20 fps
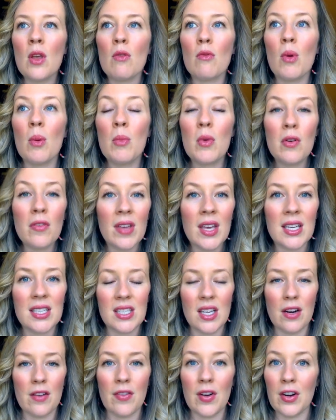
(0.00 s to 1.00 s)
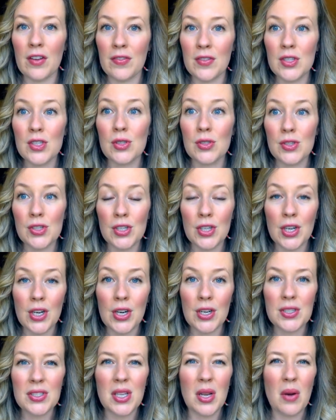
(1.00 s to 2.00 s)
removing a ton of artificial
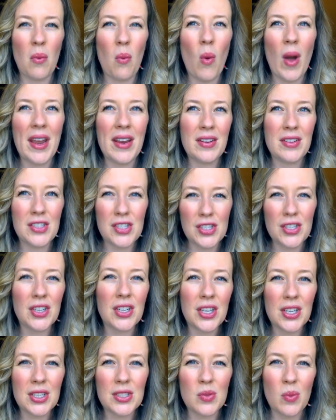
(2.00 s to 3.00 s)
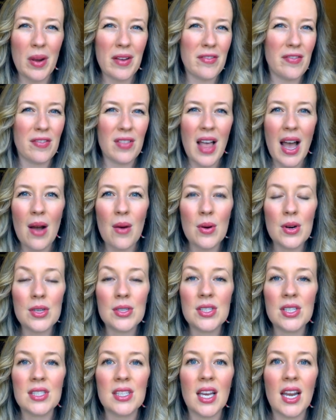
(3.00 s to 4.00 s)
sugars and white sugars, white
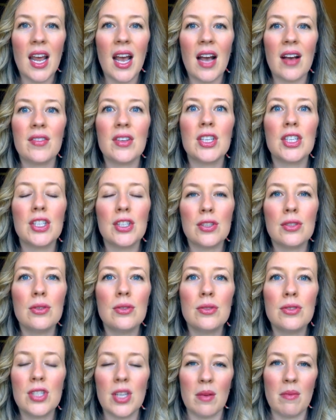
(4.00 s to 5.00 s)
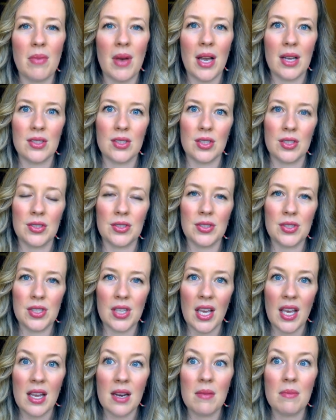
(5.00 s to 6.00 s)
flours, is going to have a huge impact on your
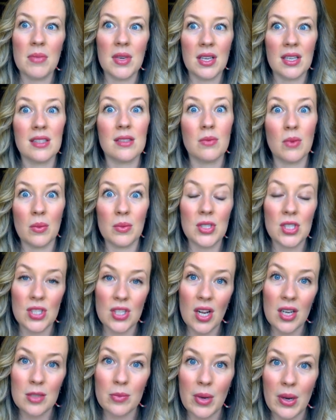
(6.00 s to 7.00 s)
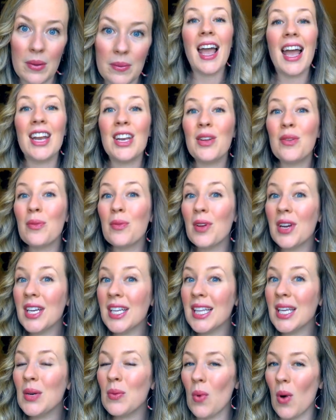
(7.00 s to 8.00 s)
skin because of what we just talked about. And you
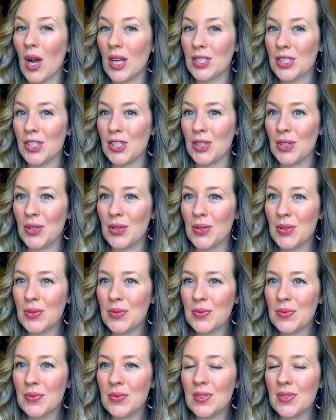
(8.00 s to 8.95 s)
really want to,